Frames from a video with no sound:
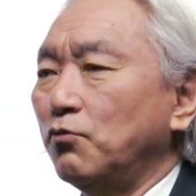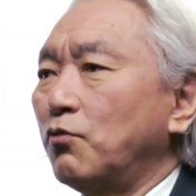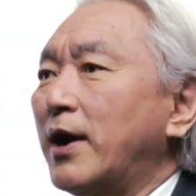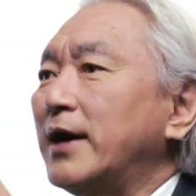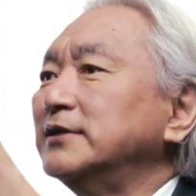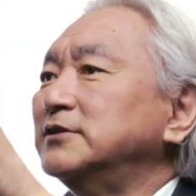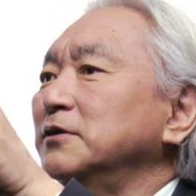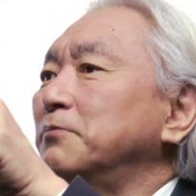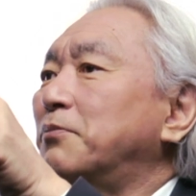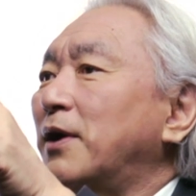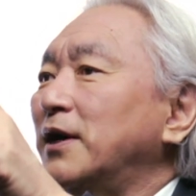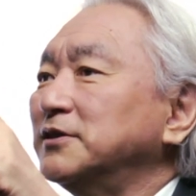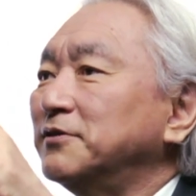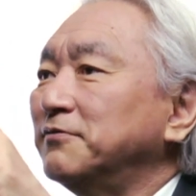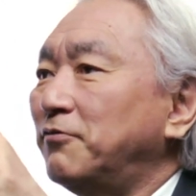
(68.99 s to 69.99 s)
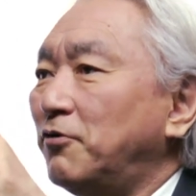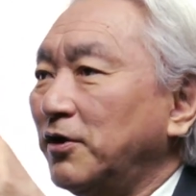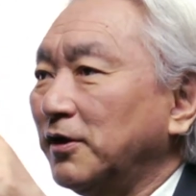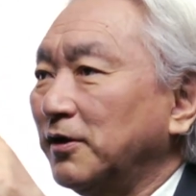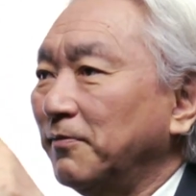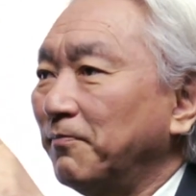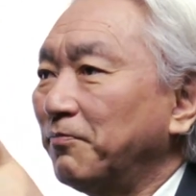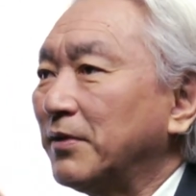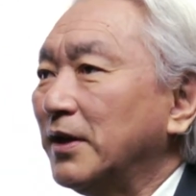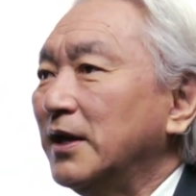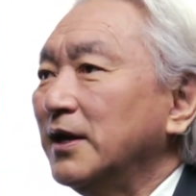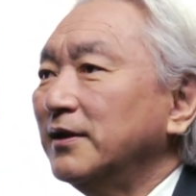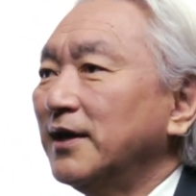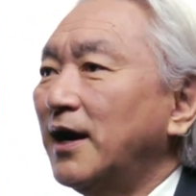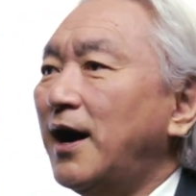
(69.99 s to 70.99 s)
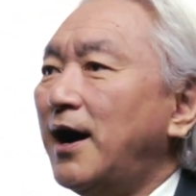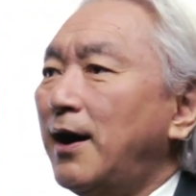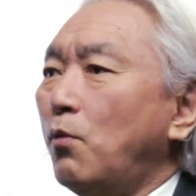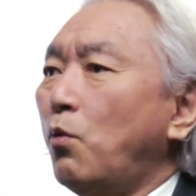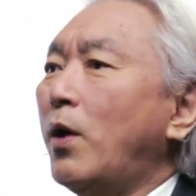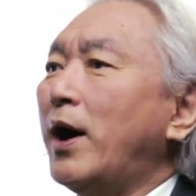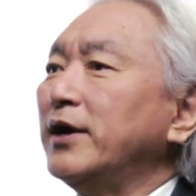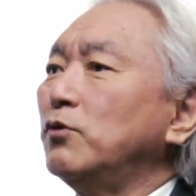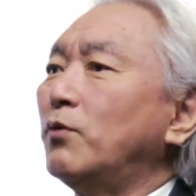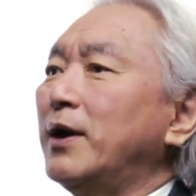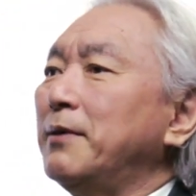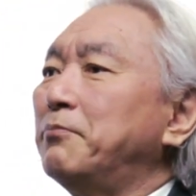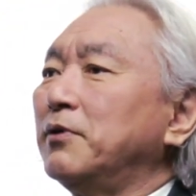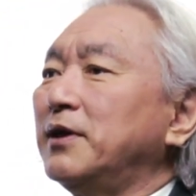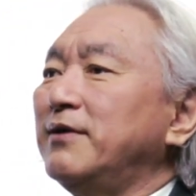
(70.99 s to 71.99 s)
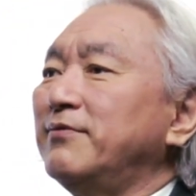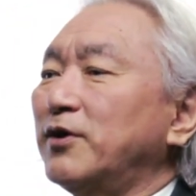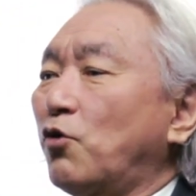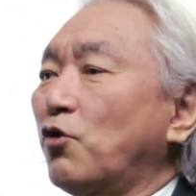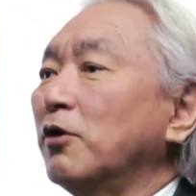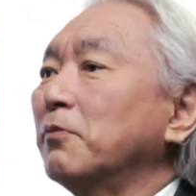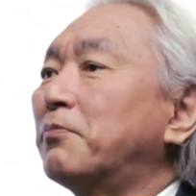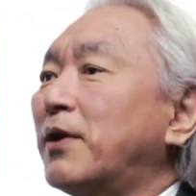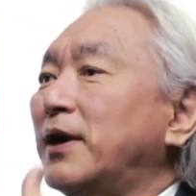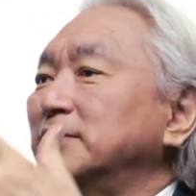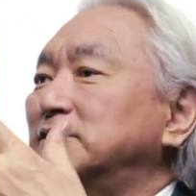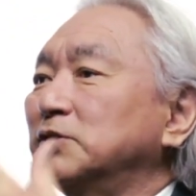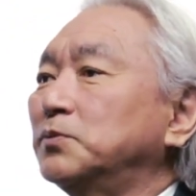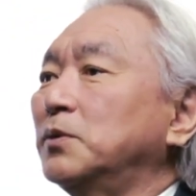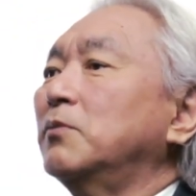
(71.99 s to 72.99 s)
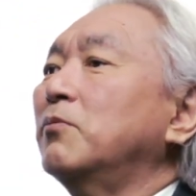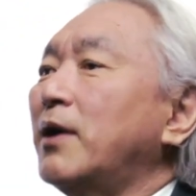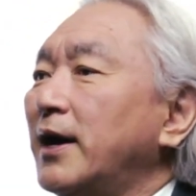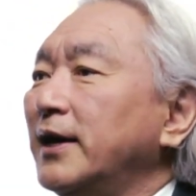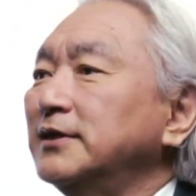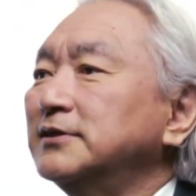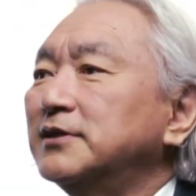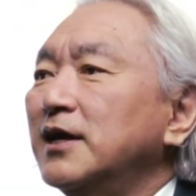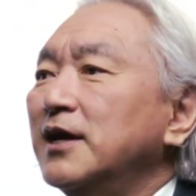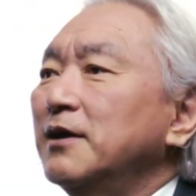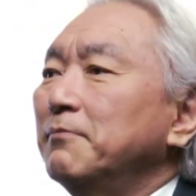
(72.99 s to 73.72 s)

rising price of oil. Now, why do I believe that oil prices will rise?